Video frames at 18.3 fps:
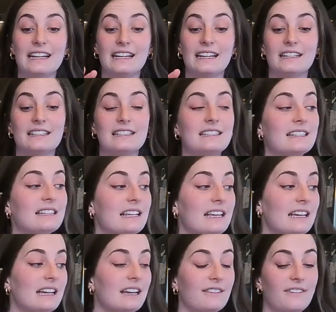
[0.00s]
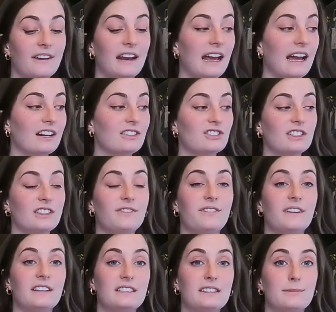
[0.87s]
and see if it actually
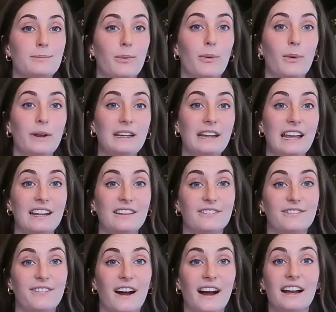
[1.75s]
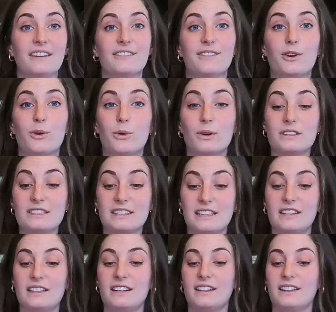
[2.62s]
fits 0.85 quarts
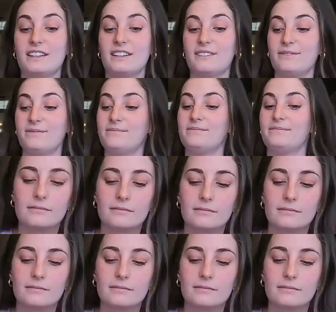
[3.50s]
in here.